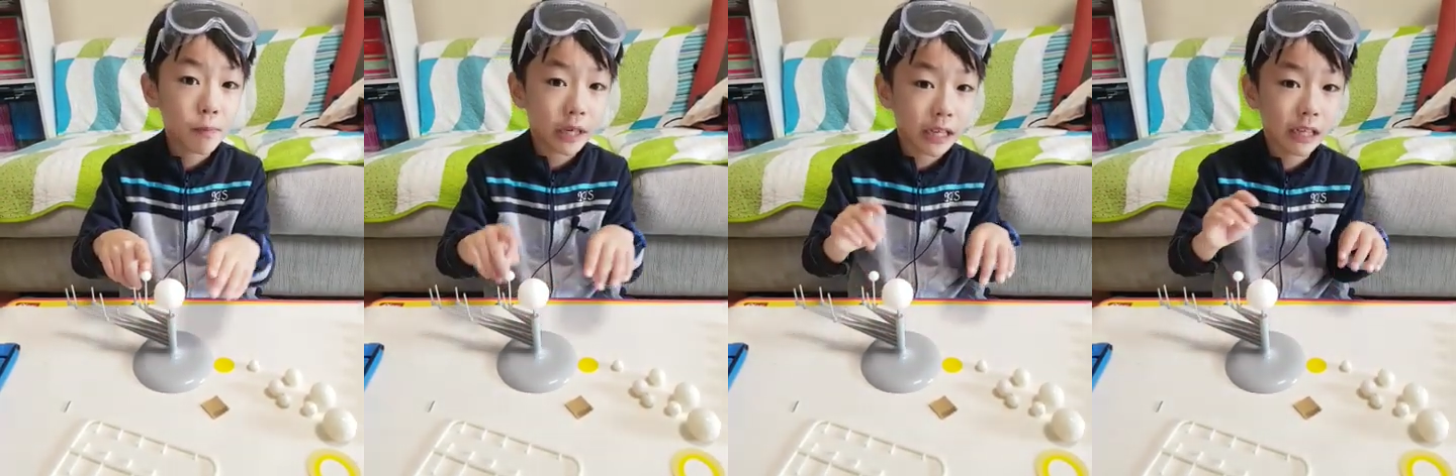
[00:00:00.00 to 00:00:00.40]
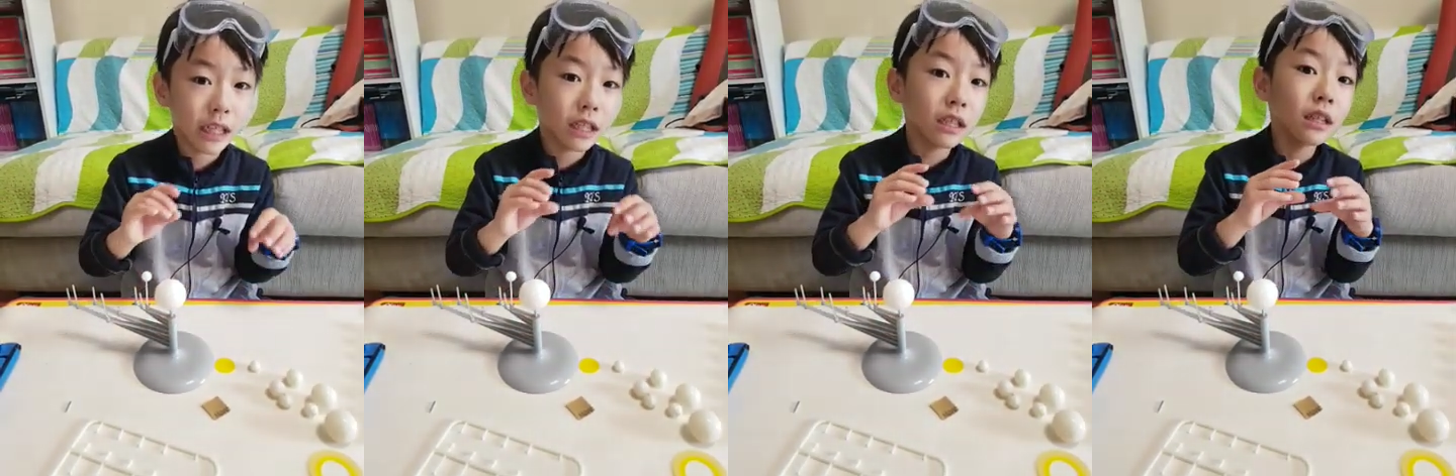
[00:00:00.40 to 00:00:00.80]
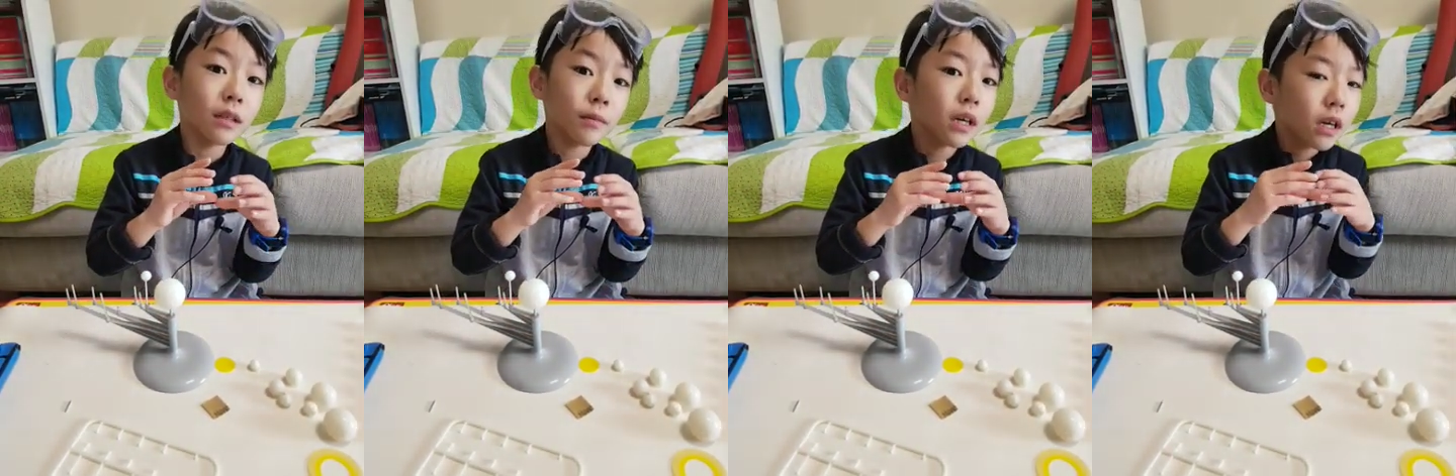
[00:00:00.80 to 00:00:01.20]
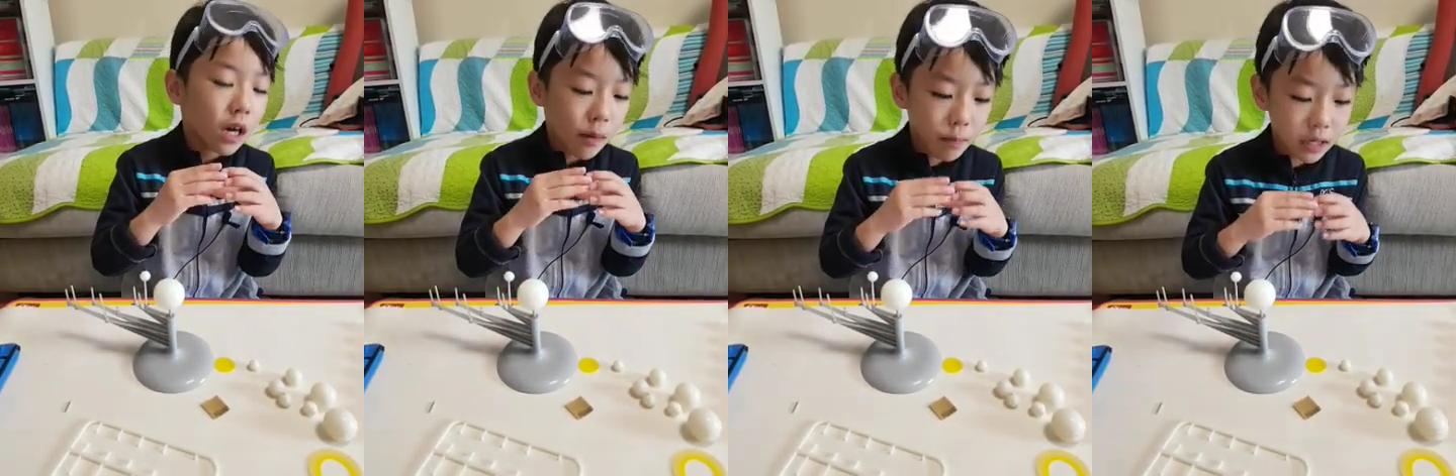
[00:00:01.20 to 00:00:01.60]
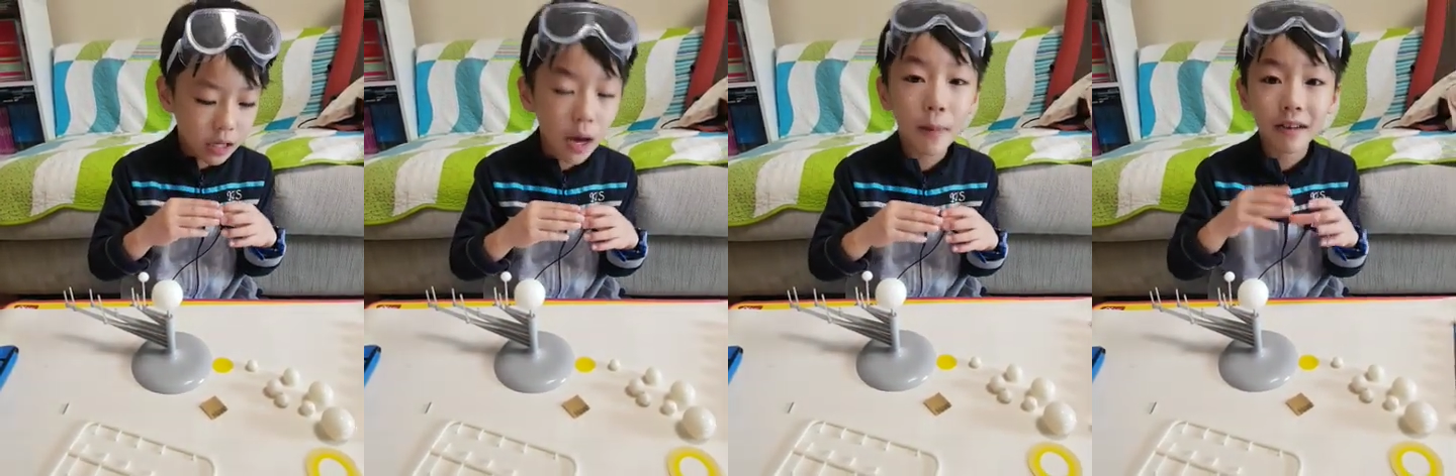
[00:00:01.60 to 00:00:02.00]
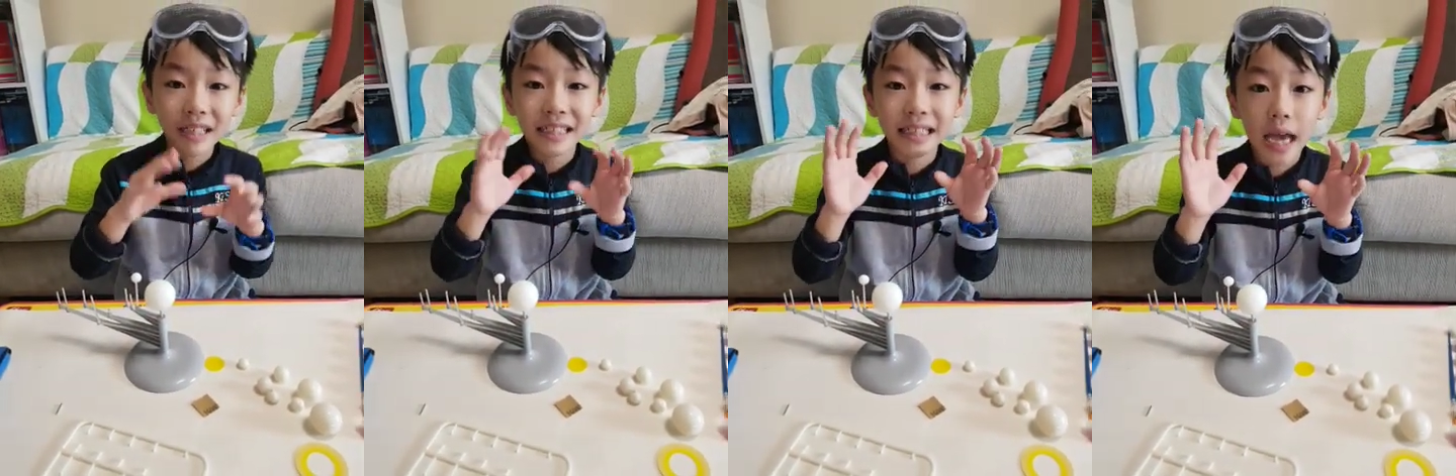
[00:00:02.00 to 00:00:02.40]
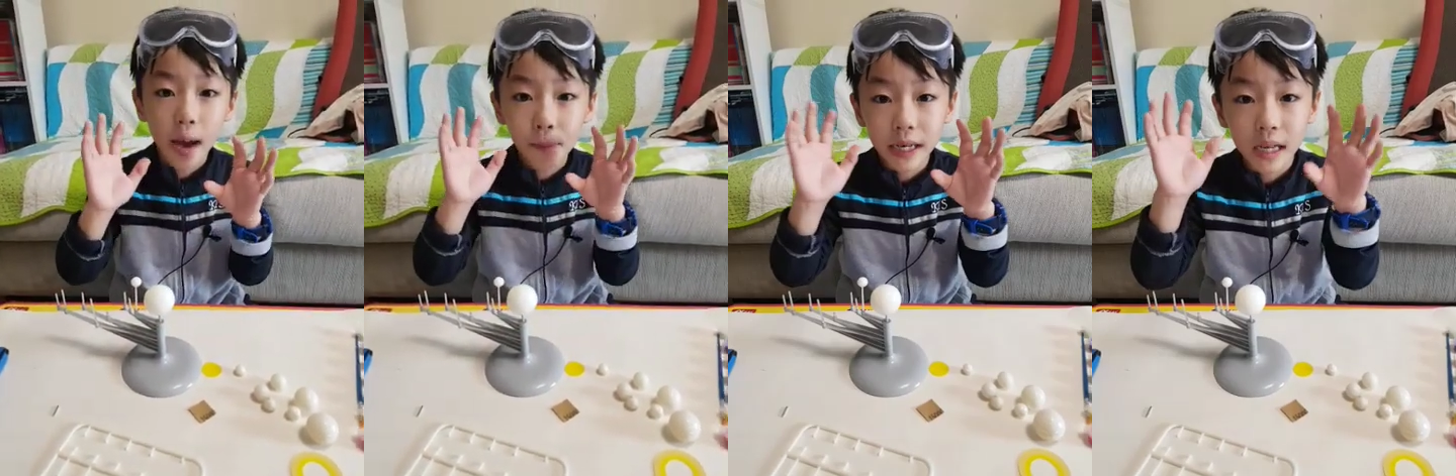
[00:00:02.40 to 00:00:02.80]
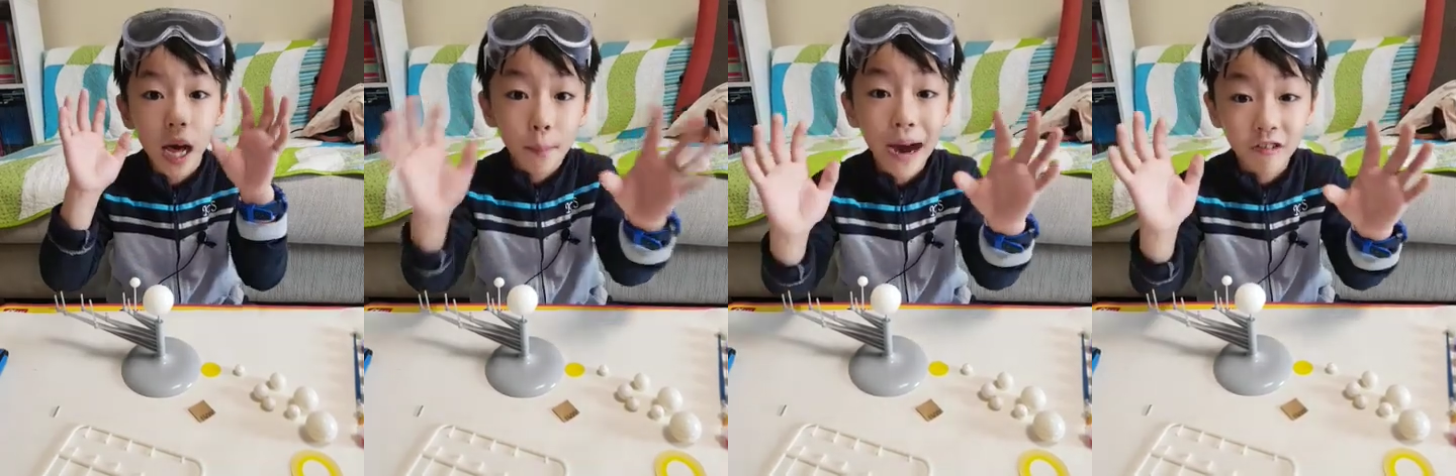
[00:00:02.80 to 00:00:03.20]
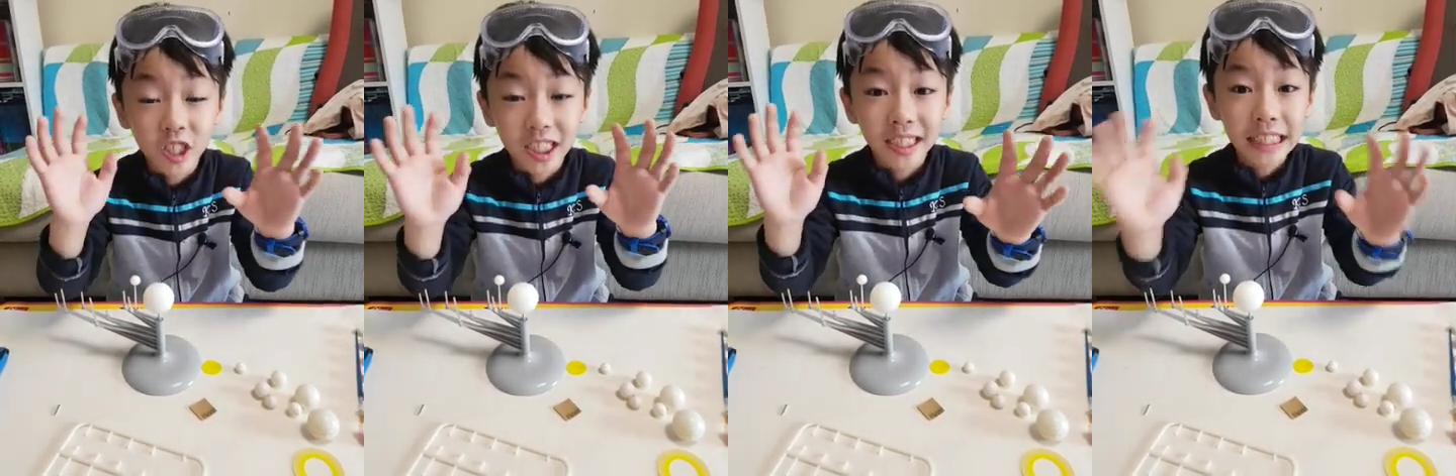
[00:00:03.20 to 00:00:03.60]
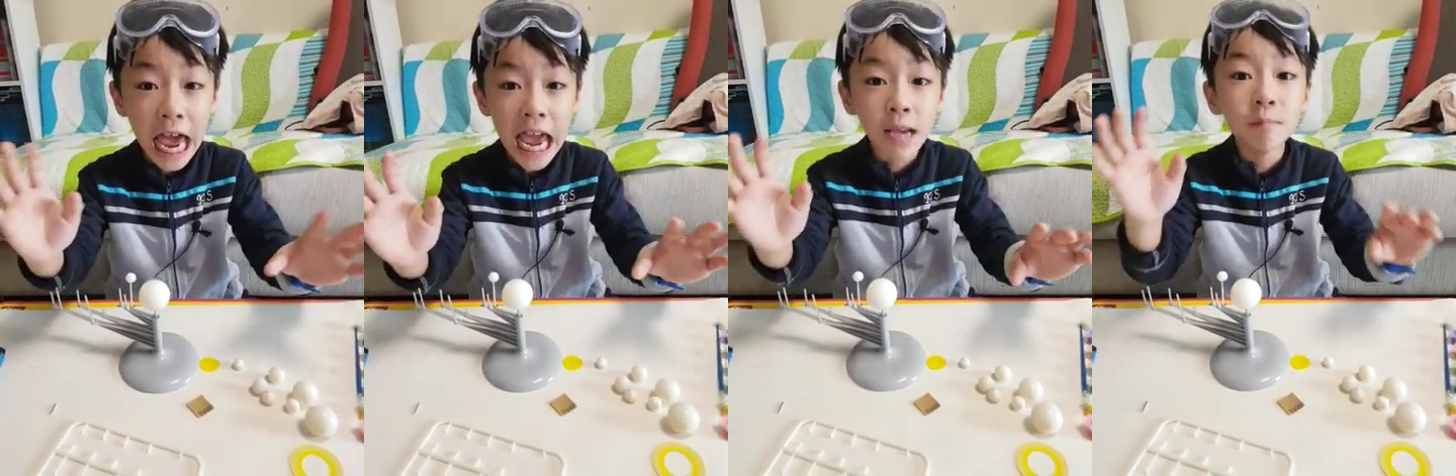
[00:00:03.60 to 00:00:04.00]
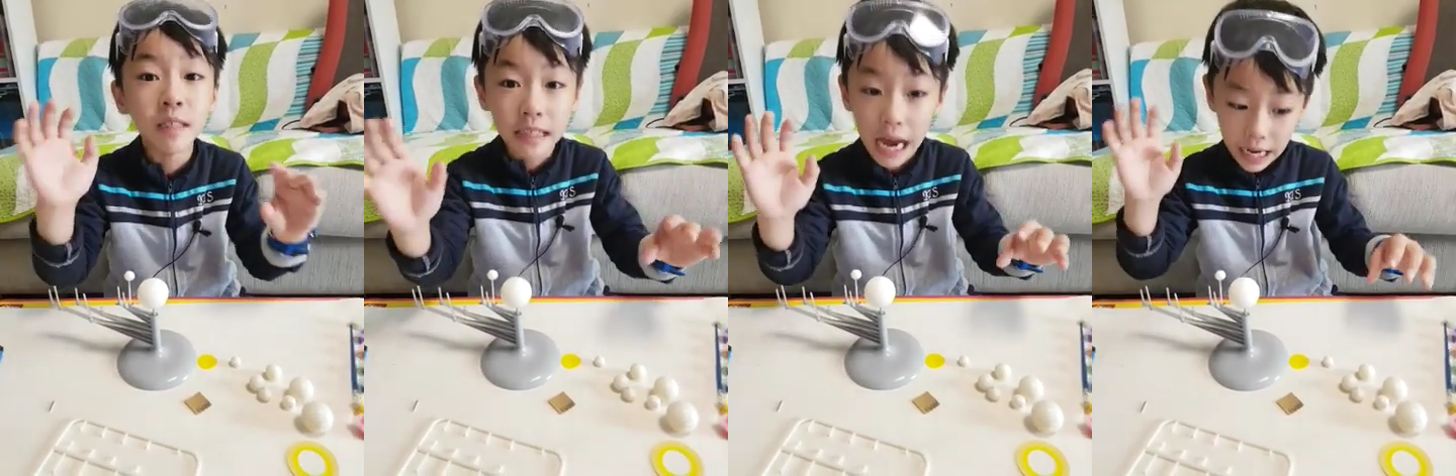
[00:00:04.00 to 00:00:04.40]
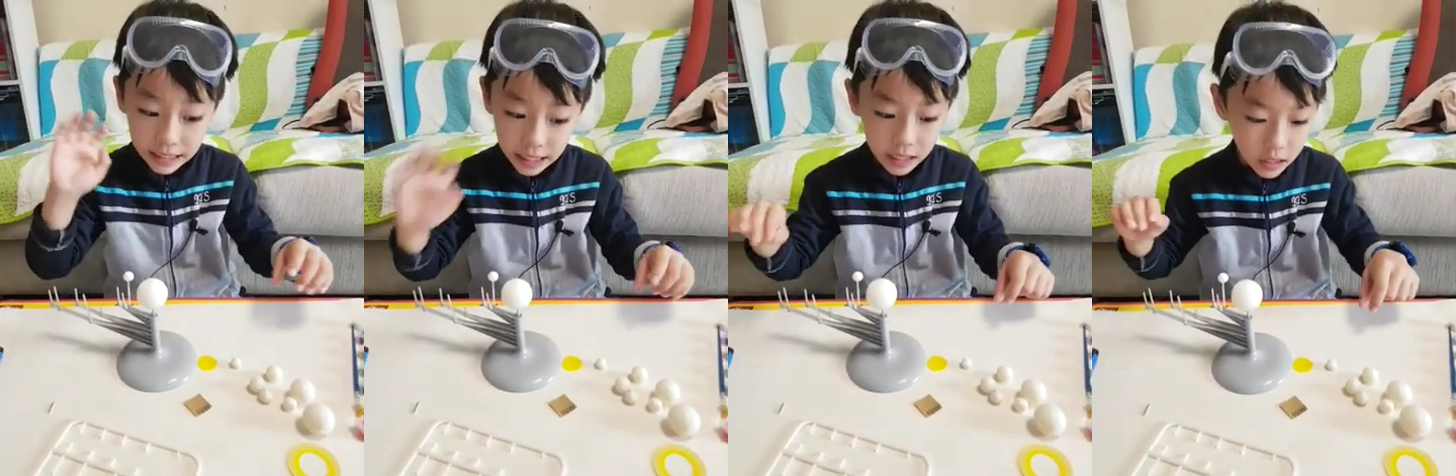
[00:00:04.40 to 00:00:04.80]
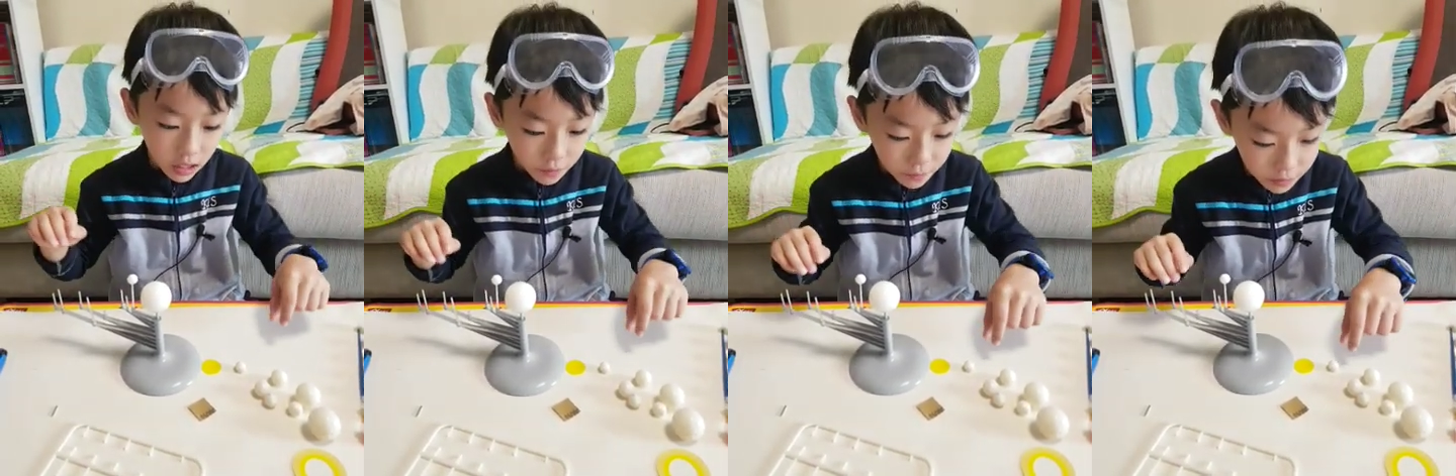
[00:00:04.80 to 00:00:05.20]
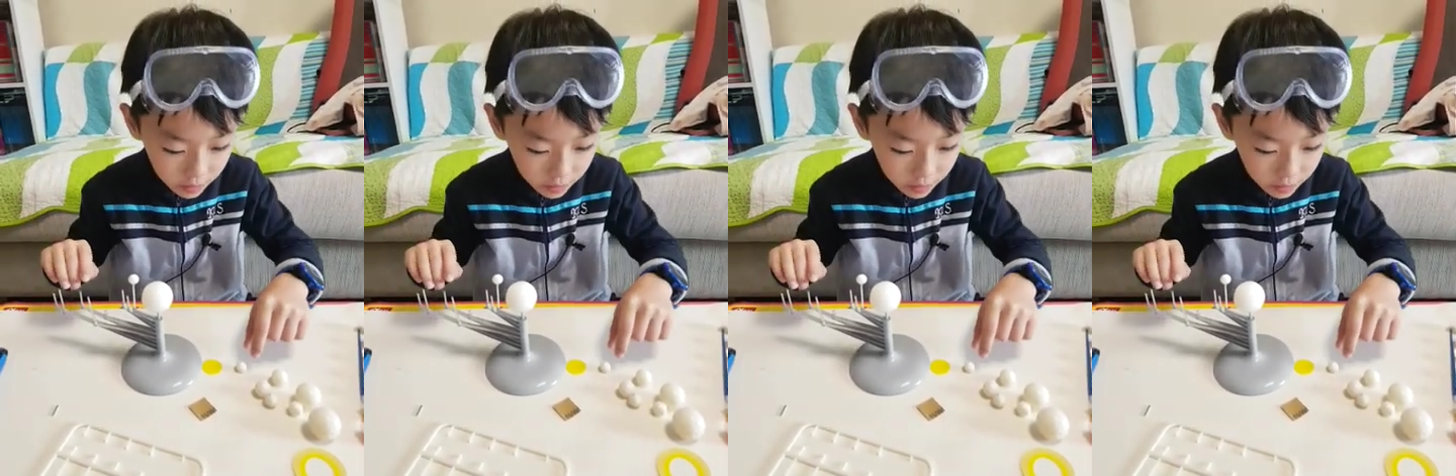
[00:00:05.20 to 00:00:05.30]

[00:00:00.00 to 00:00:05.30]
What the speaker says: but about the same size as Earth.